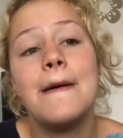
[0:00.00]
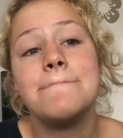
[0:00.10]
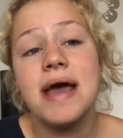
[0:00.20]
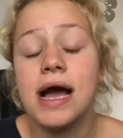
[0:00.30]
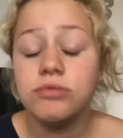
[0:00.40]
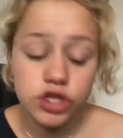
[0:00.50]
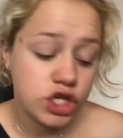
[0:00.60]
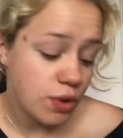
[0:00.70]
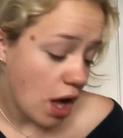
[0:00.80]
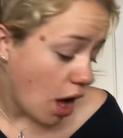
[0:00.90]
makeup to
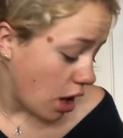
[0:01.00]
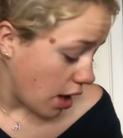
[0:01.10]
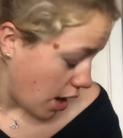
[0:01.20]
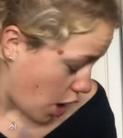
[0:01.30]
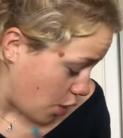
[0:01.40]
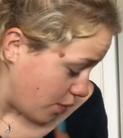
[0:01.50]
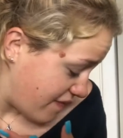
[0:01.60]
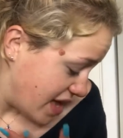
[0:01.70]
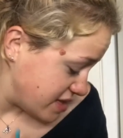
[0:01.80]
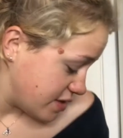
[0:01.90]
do a whole
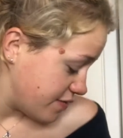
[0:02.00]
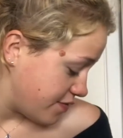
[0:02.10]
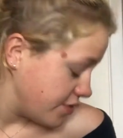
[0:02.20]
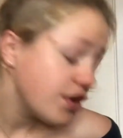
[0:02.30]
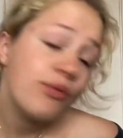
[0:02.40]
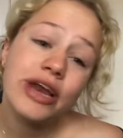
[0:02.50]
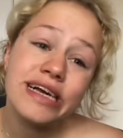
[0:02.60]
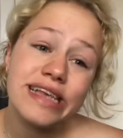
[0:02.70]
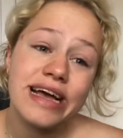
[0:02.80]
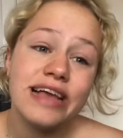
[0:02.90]
face of new
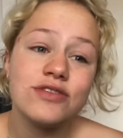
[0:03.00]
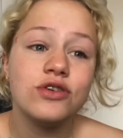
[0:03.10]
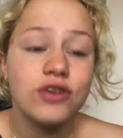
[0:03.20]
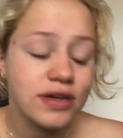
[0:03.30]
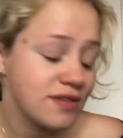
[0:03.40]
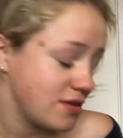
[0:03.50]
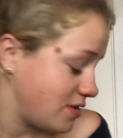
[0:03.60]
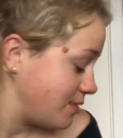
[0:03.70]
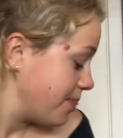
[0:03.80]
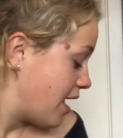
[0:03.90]
products, I guess, or
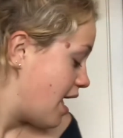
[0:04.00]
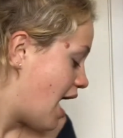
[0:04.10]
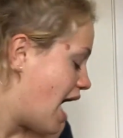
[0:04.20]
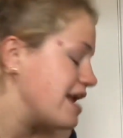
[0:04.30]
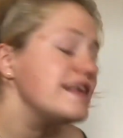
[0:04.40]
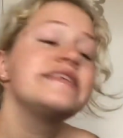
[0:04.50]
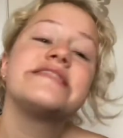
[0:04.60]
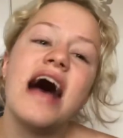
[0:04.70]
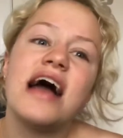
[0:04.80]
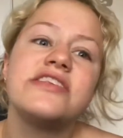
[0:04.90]
drugstore,
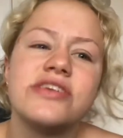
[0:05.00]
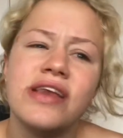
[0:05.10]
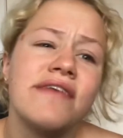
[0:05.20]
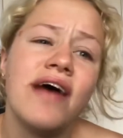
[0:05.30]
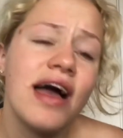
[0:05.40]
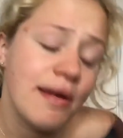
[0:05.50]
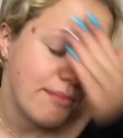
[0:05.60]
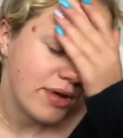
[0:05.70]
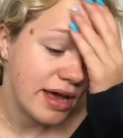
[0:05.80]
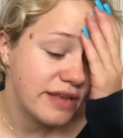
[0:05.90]
as I do love
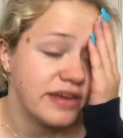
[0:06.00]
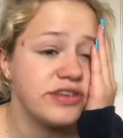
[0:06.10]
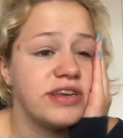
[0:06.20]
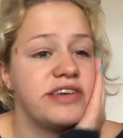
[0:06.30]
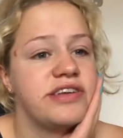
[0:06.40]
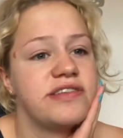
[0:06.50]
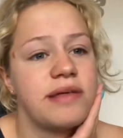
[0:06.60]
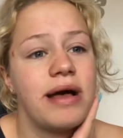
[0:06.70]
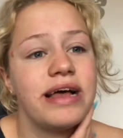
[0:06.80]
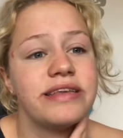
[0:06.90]
high-end products. I do tend to use
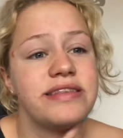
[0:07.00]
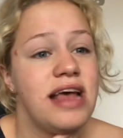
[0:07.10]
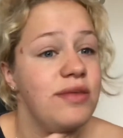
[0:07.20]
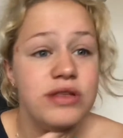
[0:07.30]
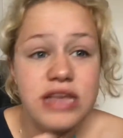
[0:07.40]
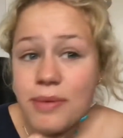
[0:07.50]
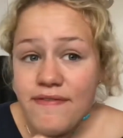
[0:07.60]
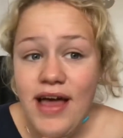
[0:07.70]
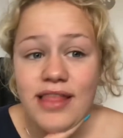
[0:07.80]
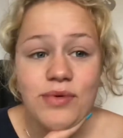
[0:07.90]
them as they're the ones I
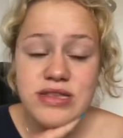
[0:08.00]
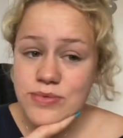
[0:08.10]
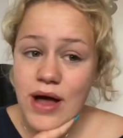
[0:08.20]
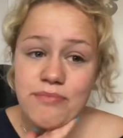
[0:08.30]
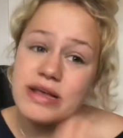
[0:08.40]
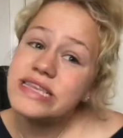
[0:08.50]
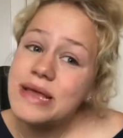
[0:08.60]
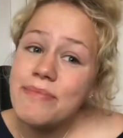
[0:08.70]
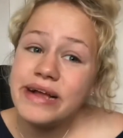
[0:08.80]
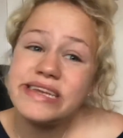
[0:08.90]
prefer and the ones that work with my
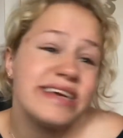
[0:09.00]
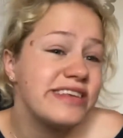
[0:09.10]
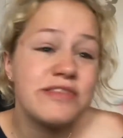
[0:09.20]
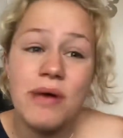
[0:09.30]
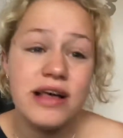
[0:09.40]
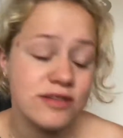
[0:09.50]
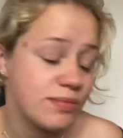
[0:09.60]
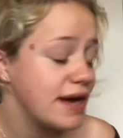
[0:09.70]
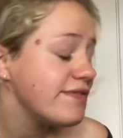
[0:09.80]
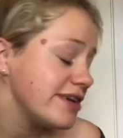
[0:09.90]
skin better. It's just
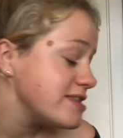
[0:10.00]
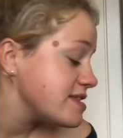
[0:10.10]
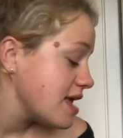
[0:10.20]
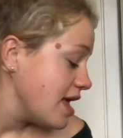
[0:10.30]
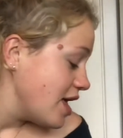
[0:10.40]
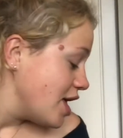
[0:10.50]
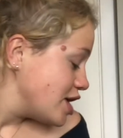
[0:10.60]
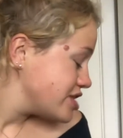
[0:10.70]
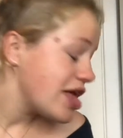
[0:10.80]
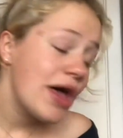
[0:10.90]
personal preference.
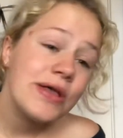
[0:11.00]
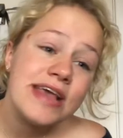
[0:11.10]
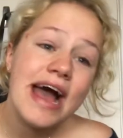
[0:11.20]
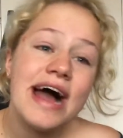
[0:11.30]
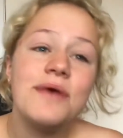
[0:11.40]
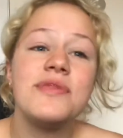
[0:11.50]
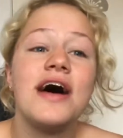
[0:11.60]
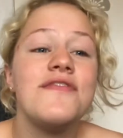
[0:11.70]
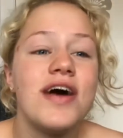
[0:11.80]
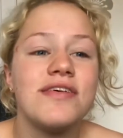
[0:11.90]
So yeah,
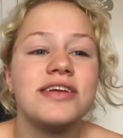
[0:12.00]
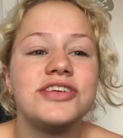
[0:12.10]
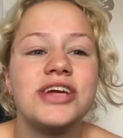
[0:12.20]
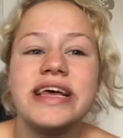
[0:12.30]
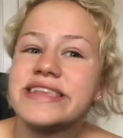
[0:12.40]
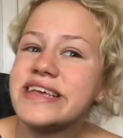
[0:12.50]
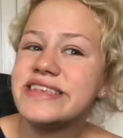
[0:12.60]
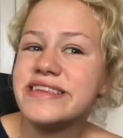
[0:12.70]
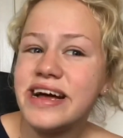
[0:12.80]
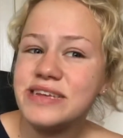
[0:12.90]
without further ado, let's
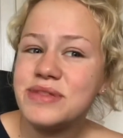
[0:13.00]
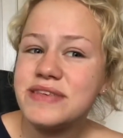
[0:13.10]
get started with